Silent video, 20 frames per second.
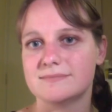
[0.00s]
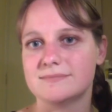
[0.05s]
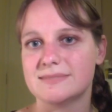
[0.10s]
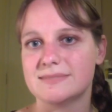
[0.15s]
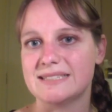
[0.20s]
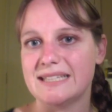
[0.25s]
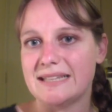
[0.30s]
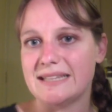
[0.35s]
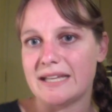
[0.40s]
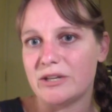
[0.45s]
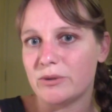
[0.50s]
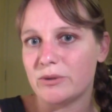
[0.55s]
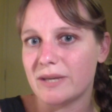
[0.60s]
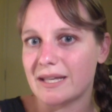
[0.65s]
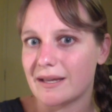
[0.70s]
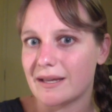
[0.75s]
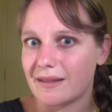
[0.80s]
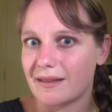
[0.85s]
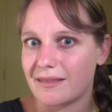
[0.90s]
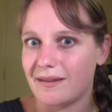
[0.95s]
sit there doing
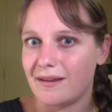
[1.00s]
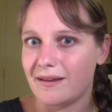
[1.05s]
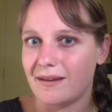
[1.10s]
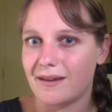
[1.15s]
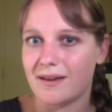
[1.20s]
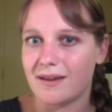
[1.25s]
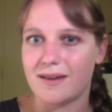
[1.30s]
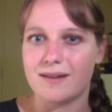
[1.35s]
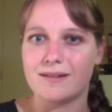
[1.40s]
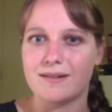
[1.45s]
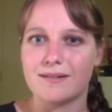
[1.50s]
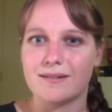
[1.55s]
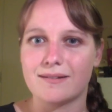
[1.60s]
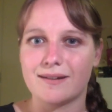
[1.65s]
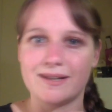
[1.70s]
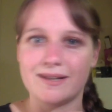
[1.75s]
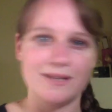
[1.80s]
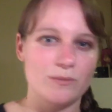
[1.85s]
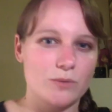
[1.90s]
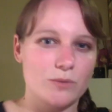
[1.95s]
nothing, and I
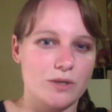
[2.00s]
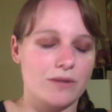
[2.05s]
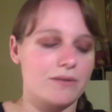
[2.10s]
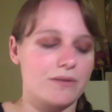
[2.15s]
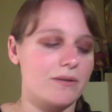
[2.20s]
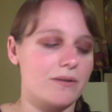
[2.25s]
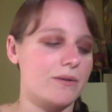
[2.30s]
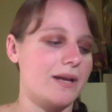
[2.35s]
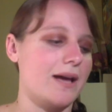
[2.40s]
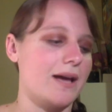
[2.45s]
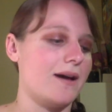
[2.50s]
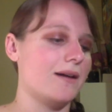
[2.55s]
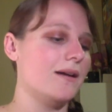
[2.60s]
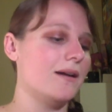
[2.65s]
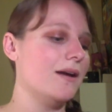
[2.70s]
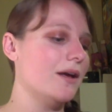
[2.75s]
didn't want to throw it out.